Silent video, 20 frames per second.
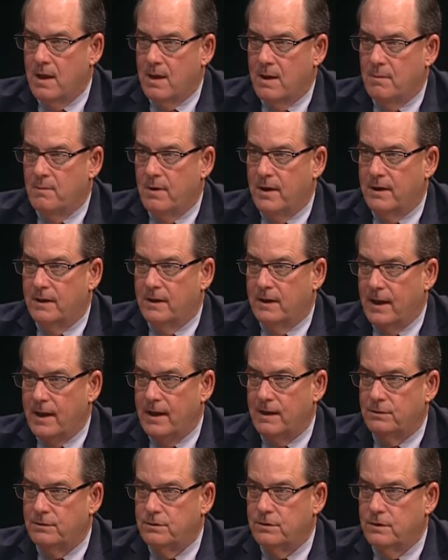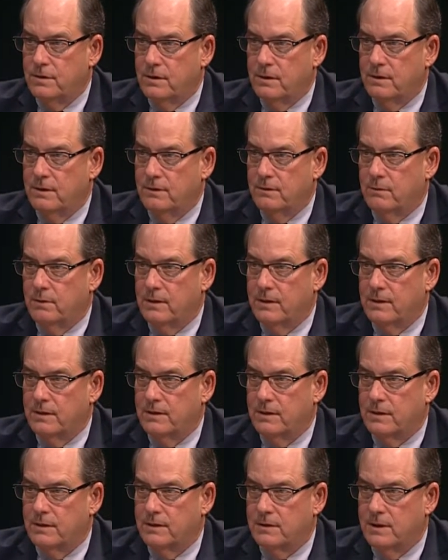But last year, in
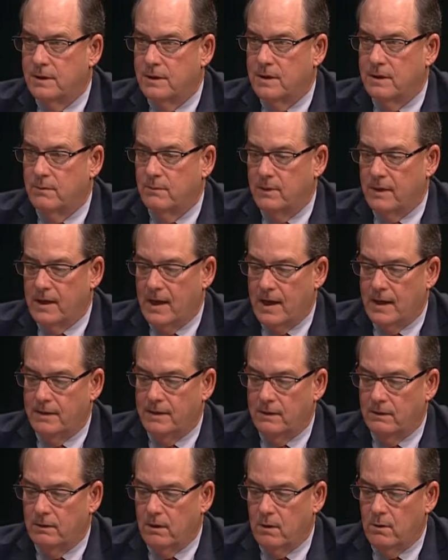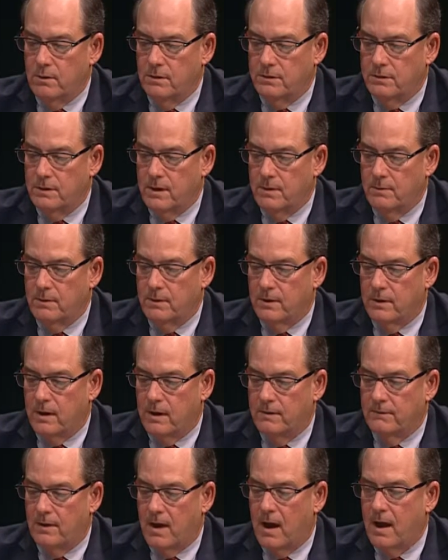2016, we had the lowest number
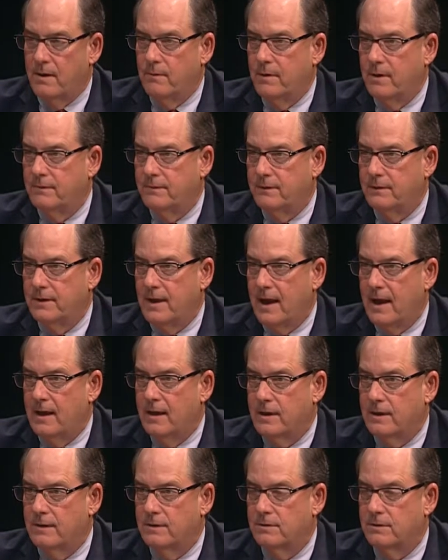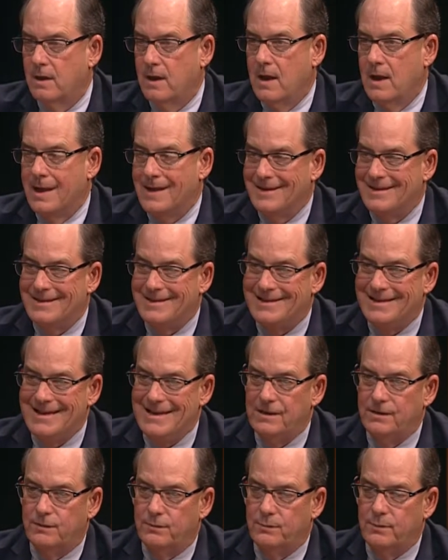of highway fatalities
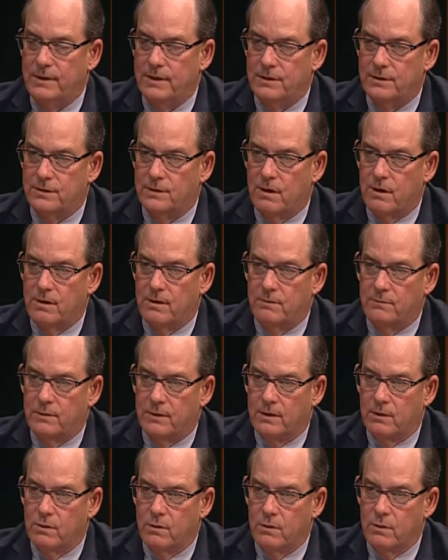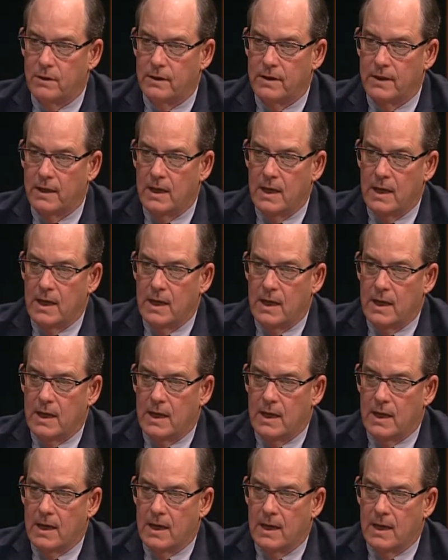since we started recording
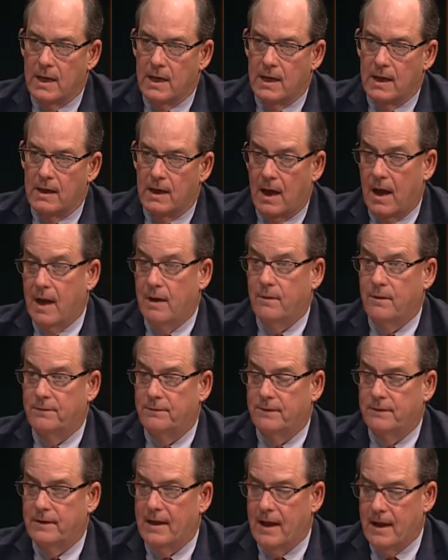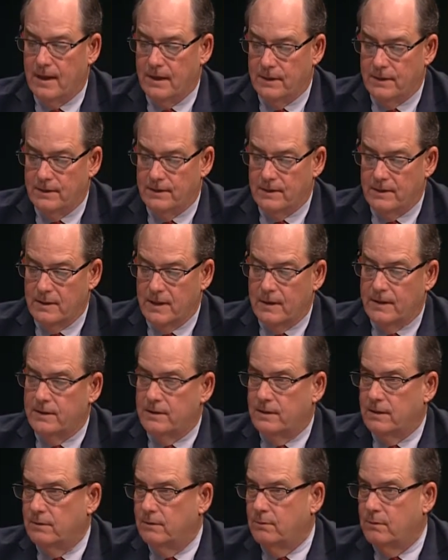highway fatalities in
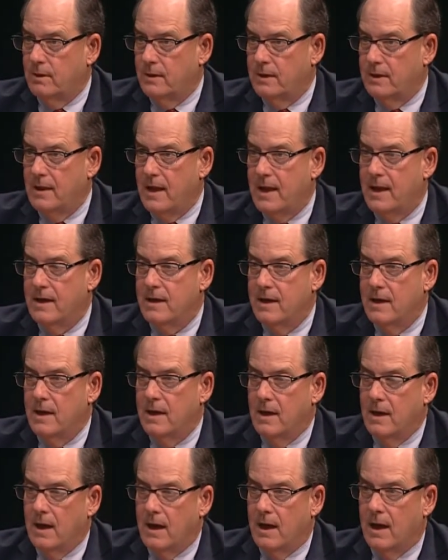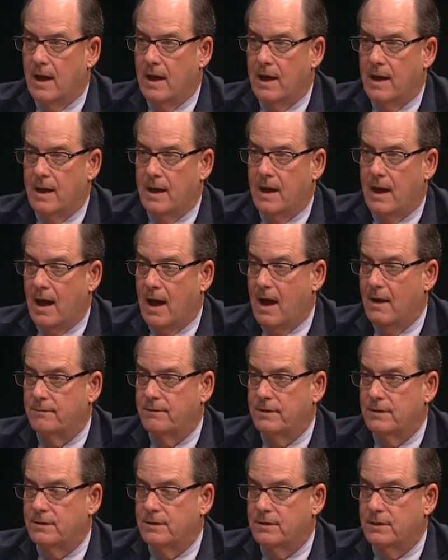1928.
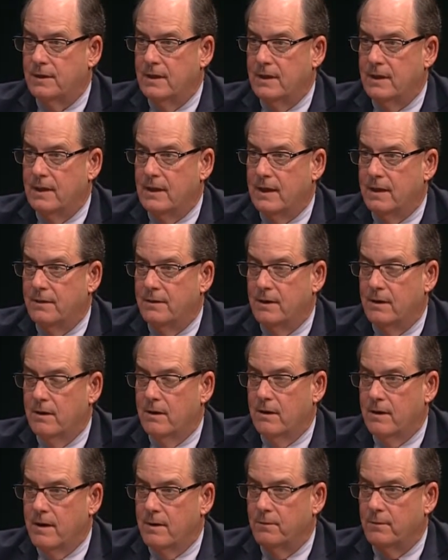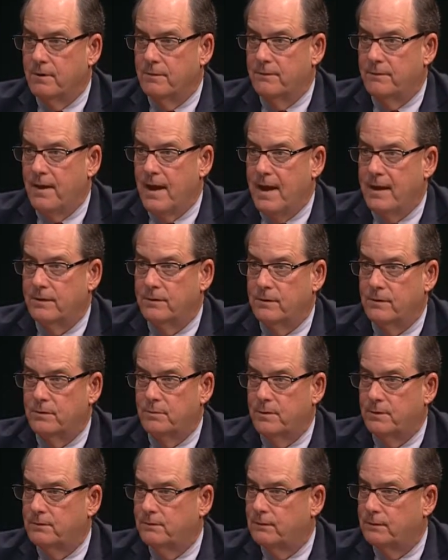Obviously, there are a number of factors,
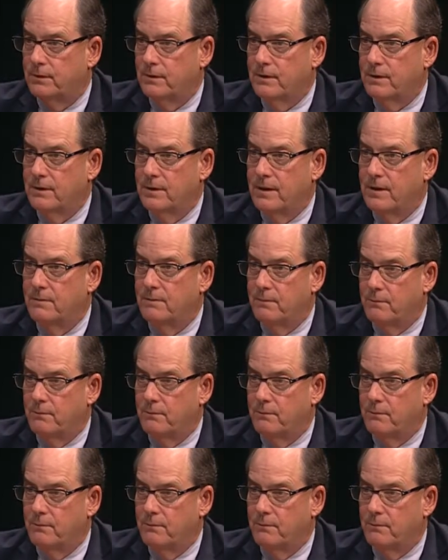but certainly